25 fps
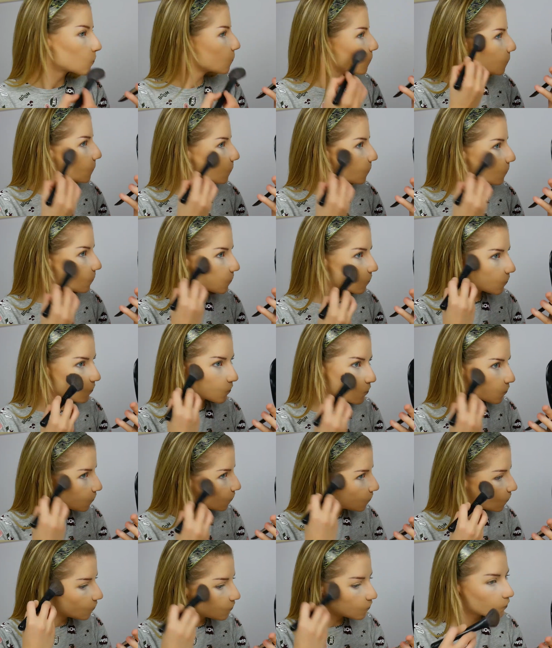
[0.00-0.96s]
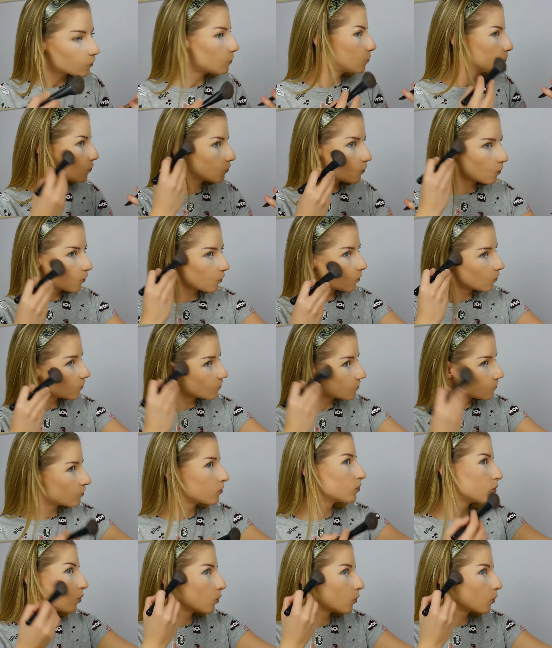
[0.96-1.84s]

(silence)